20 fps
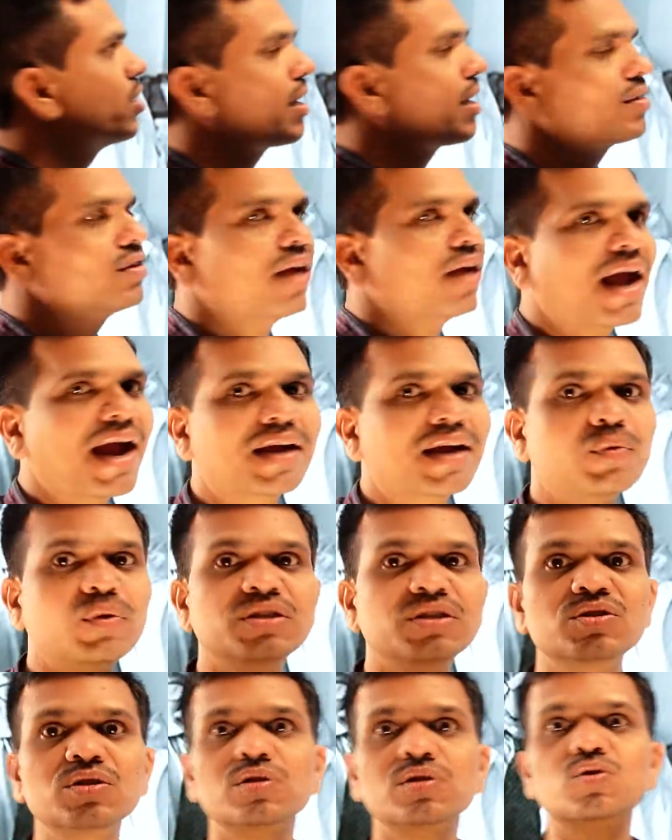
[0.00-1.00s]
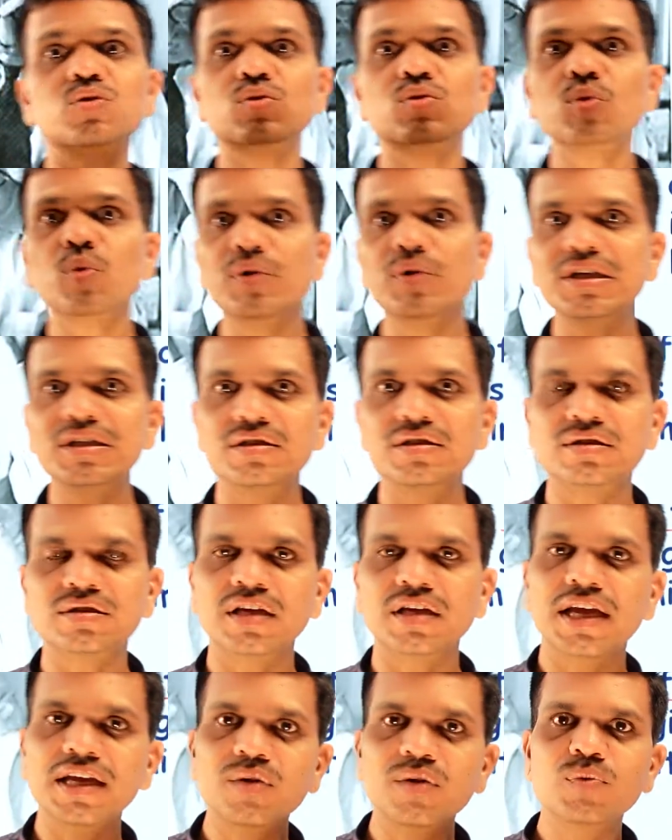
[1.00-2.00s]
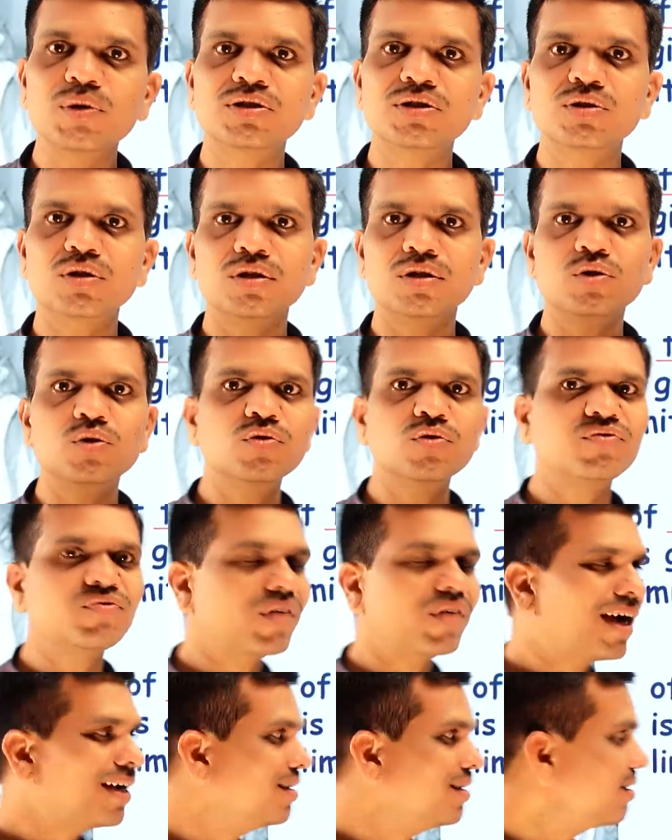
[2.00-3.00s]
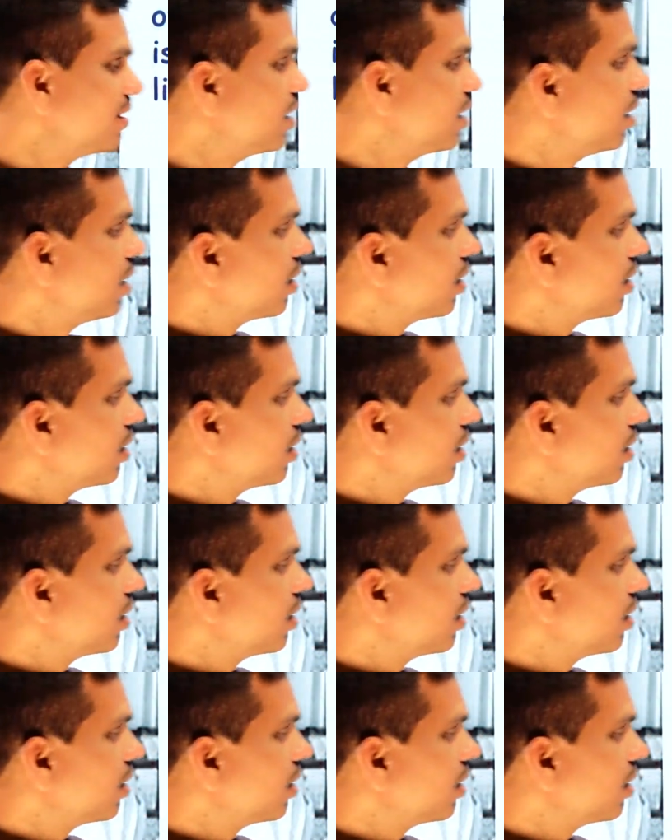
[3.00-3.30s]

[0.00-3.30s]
are the adventure stories in which you find